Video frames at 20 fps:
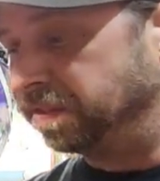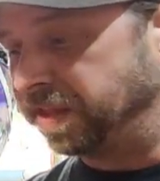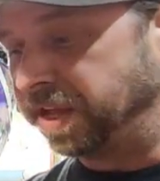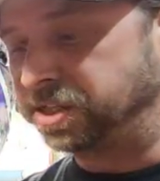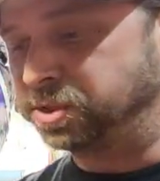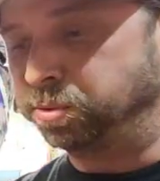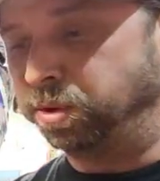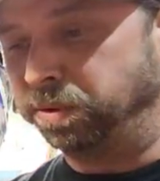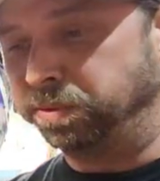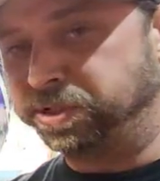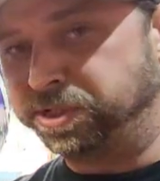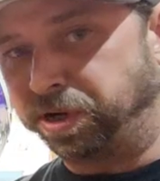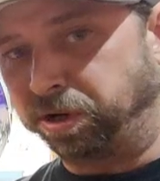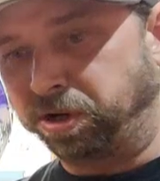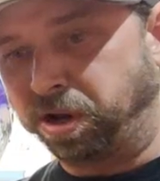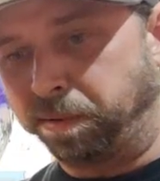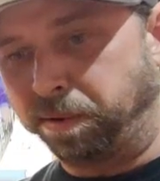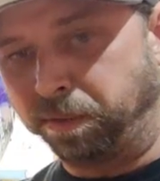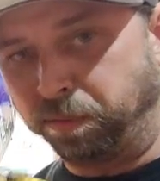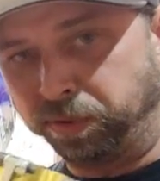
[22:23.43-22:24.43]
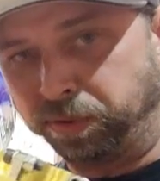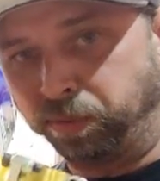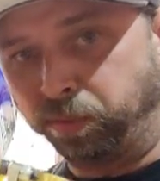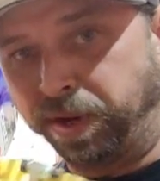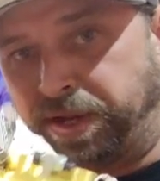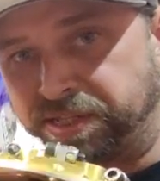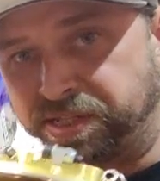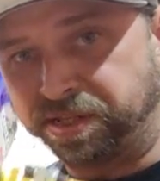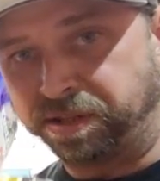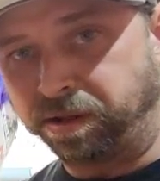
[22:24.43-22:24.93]
That's where we start coming with the
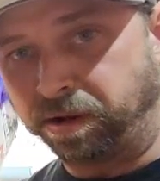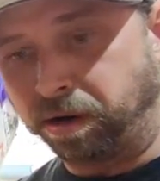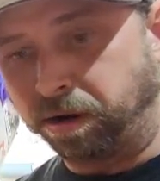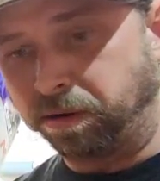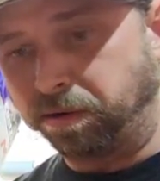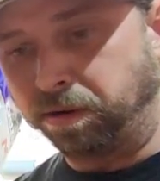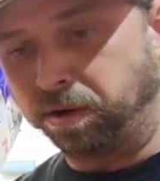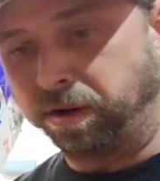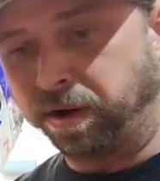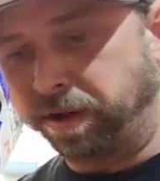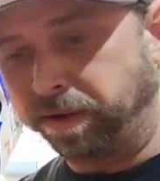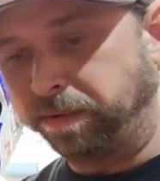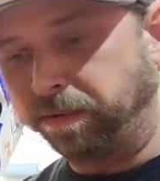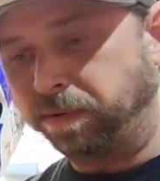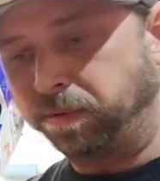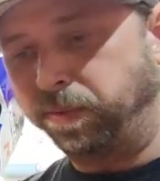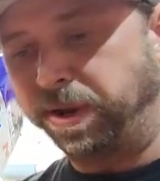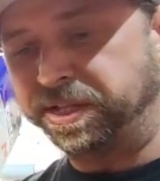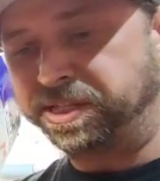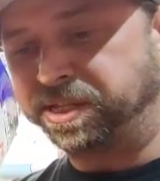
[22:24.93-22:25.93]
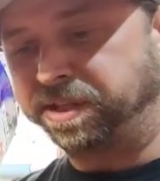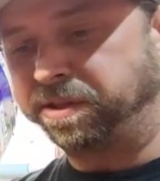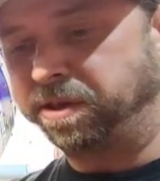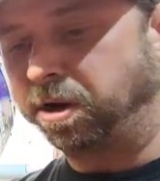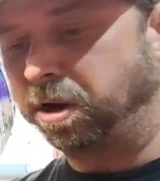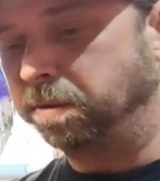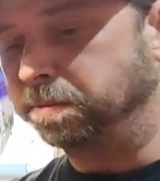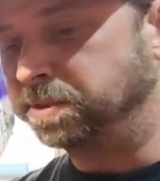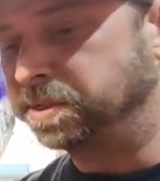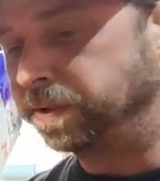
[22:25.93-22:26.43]
weights in the arm, or the weights on the
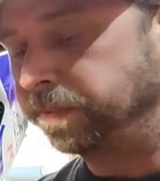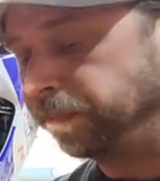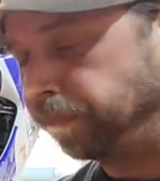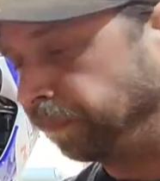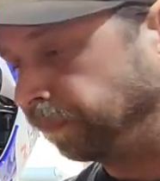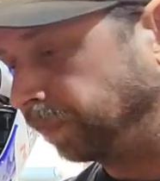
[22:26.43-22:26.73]
arms.